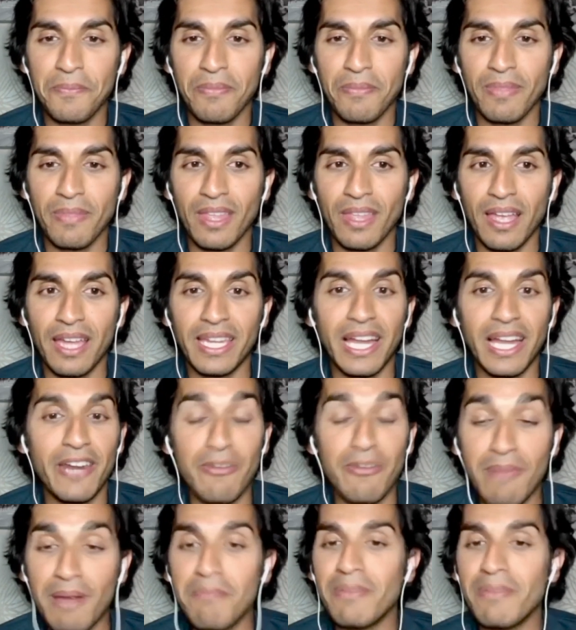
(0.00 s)
And I
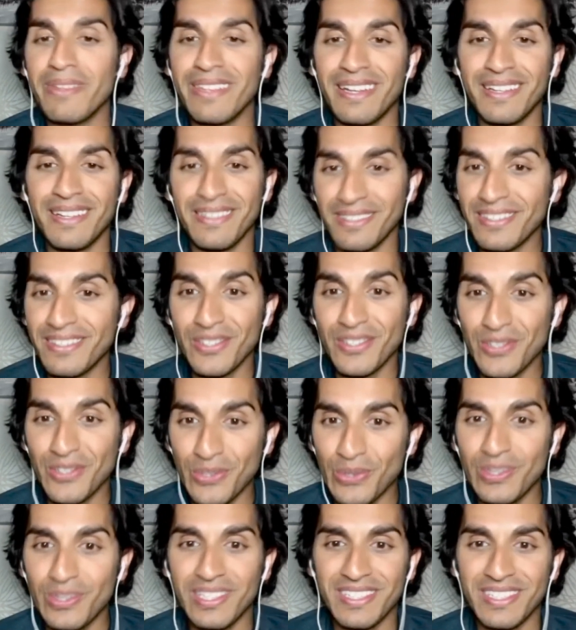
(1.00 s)
remember that
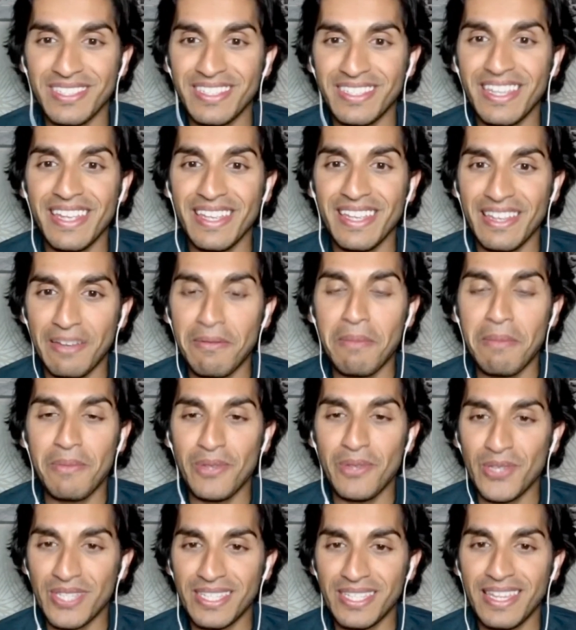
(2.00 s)
to this day. I remember
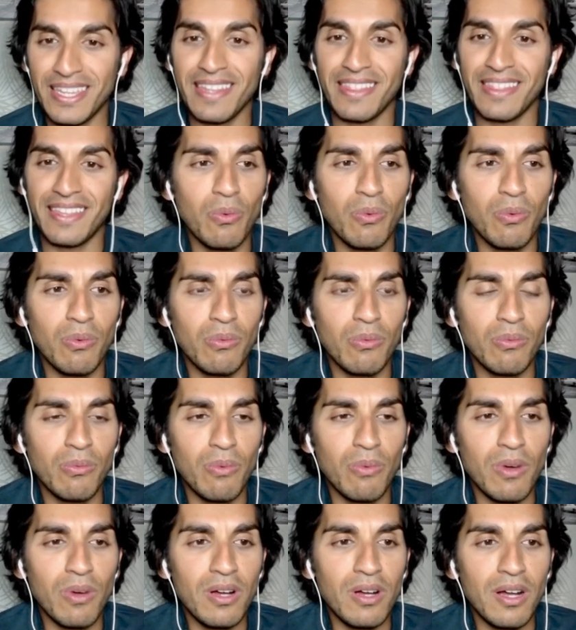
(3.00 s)
you saying that.
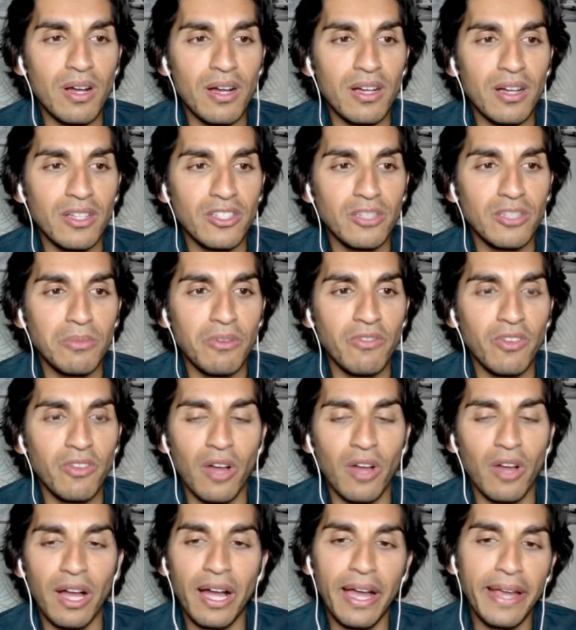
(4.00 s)
What are some of your
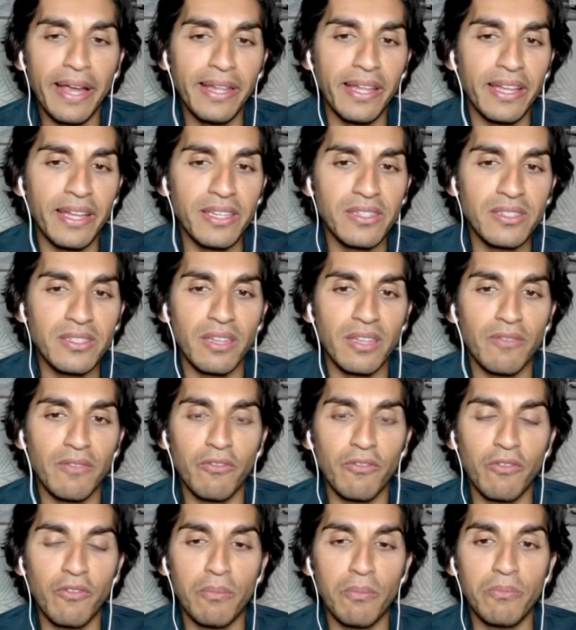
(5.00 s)
highlights then
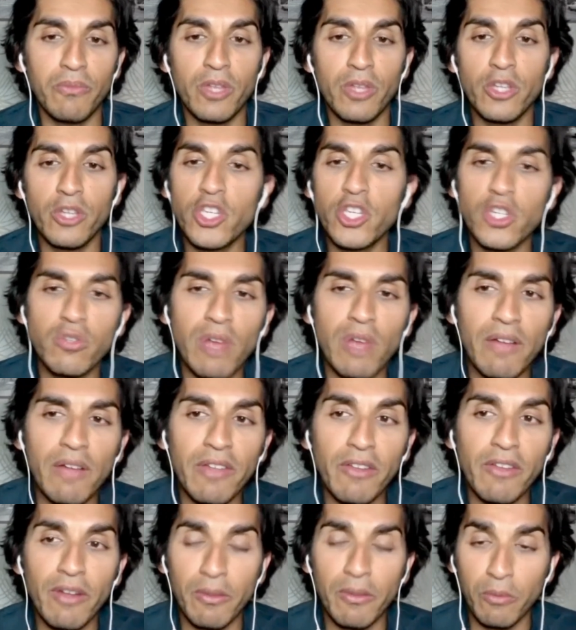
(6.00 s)
from just
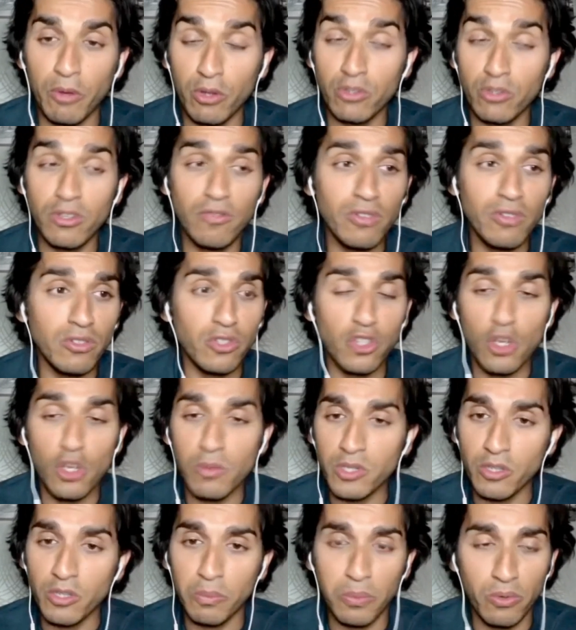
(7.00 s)
traveling around? Because you've done so
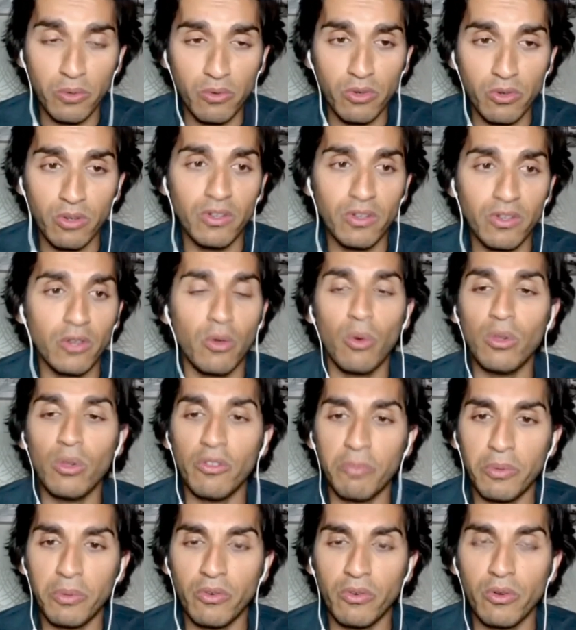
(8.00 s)
much of Peru, you've done all
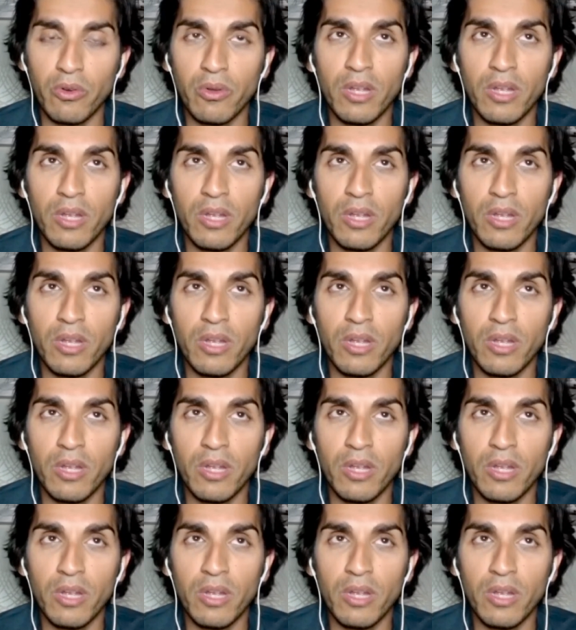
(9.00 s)
of Peru.